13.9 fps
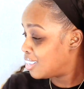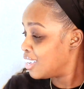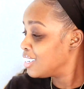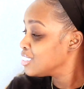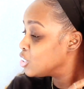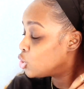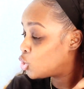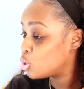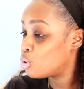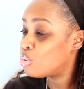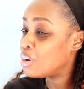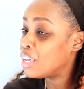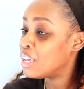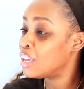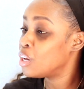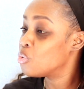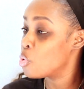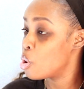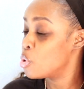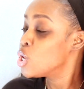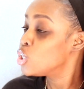Things your
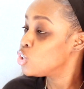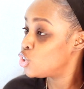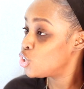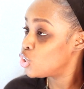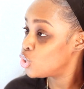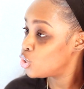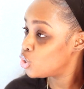wig won't do.